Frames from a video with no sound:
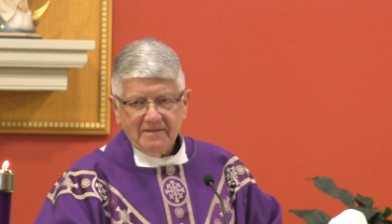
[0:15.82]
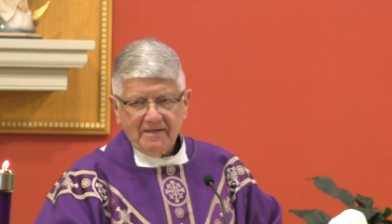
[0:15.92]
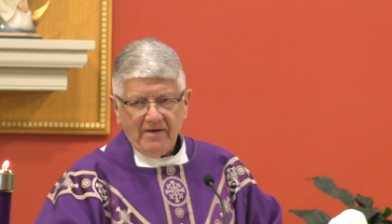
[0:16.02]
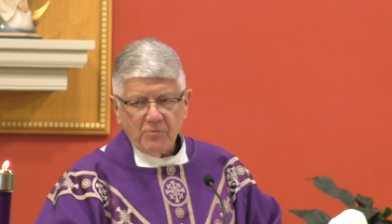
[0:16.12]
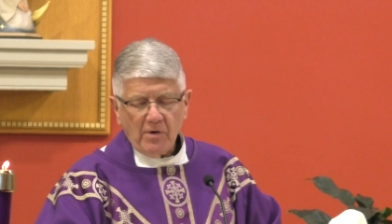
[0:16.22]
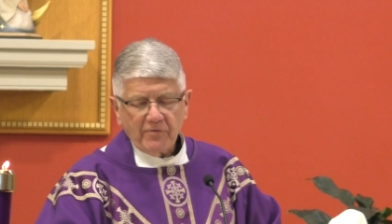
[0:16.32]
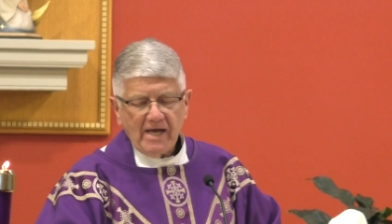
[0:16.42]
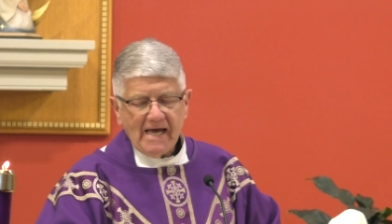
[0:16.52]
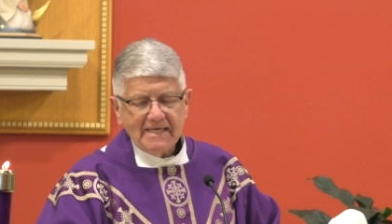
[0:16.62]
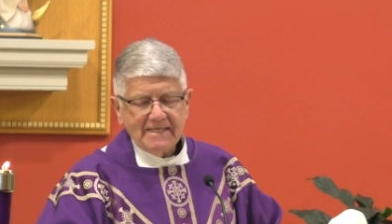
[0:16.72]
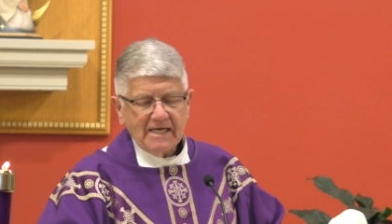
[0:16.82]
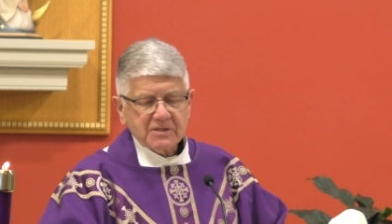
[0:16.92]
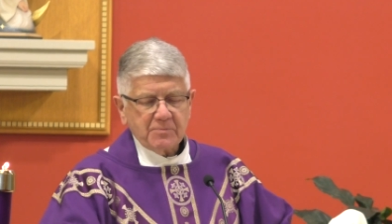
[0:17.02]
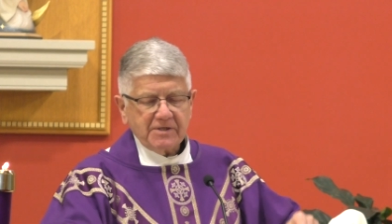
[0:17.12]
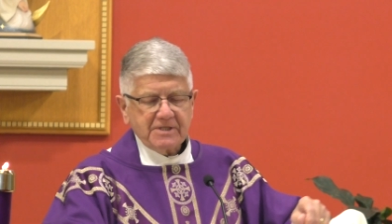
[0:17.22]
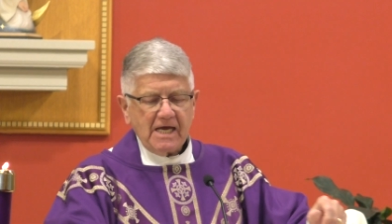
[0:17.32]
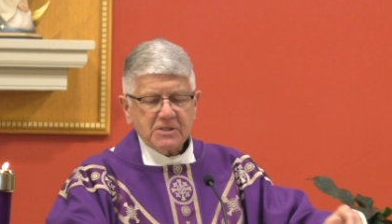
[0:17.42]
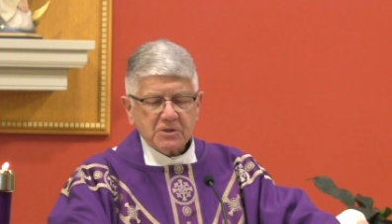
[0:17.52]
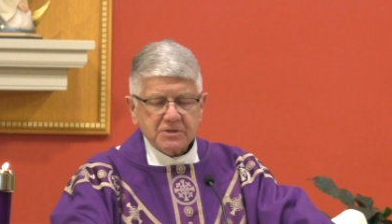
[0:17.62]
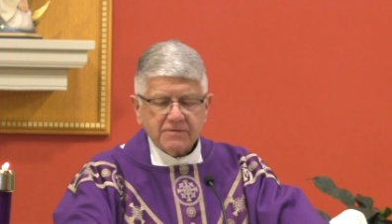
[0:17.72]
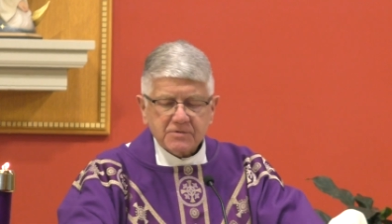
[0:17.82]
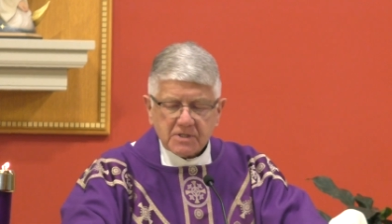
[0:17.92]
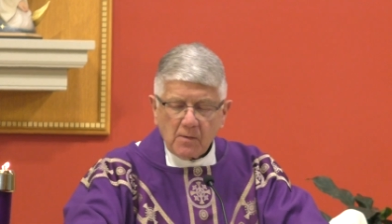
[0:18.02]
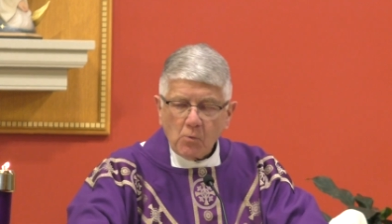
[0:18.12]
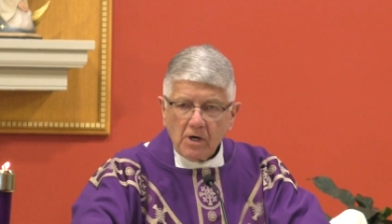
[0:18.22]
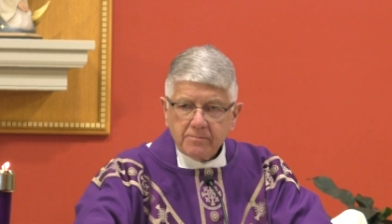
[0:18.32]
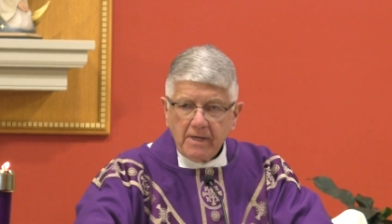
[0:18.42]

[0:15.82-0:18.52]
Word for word: Have you ever had expectations of someone,